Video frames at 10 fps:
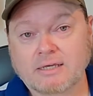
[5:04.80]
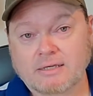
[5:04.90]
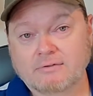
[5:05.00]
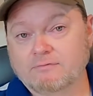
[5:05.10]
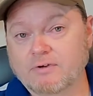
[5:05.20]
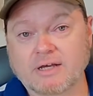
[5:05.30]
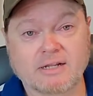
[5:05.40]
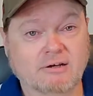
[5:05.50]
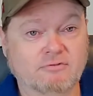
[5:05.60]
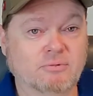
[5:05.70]
find
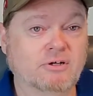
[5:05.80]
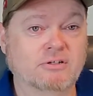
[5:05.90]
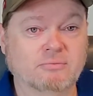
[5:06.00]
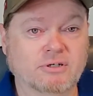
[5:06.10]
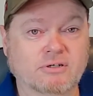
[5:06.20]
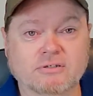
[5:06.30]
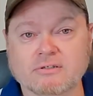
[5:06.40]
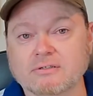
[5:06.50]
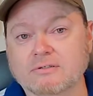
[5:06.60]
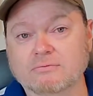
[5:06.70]
out from Holland
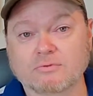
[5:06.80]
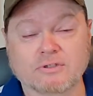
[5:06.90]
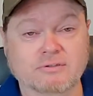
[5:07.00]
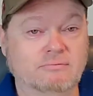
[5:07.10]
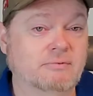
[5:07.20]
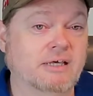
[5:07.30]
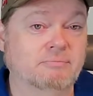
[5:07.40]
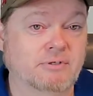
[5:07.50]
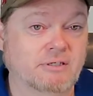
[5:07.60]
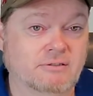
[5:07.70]
America what
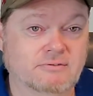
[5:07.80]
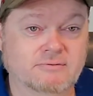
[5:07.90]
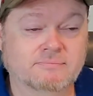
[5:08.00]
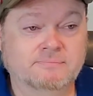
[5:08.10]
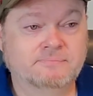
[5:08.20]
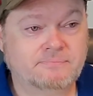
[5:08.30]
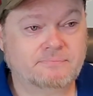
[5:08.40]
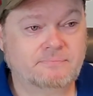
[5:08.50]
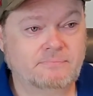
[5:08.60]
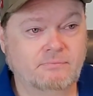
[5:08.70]
that means.
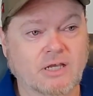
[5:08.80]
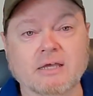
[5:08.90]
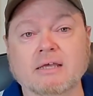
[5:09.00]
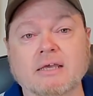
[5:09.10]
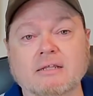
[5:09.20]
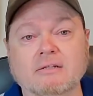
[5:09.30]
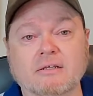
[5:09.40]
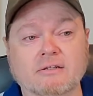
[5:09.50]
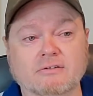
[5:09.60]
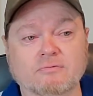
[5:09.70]
And
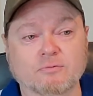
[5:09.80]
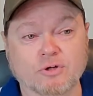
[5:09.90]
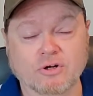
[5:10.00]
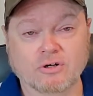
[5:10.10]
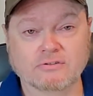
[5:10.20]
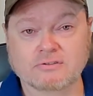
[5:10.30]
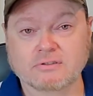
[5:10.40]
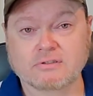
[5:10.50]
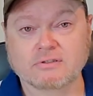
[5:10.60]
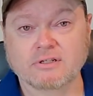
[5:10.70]
in regards
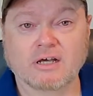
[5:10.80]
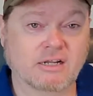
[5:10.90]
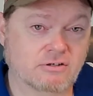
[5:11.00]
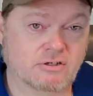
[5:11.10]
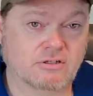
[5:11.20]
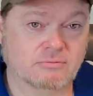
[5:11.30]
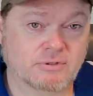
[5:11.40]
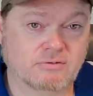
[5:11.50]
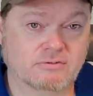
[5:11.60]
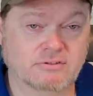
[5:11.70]
to non-alcoholic
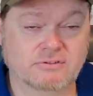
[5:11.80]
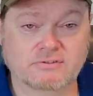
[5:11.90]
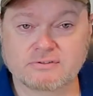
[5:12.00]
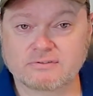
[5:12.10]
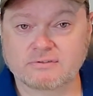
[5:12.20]
beverages,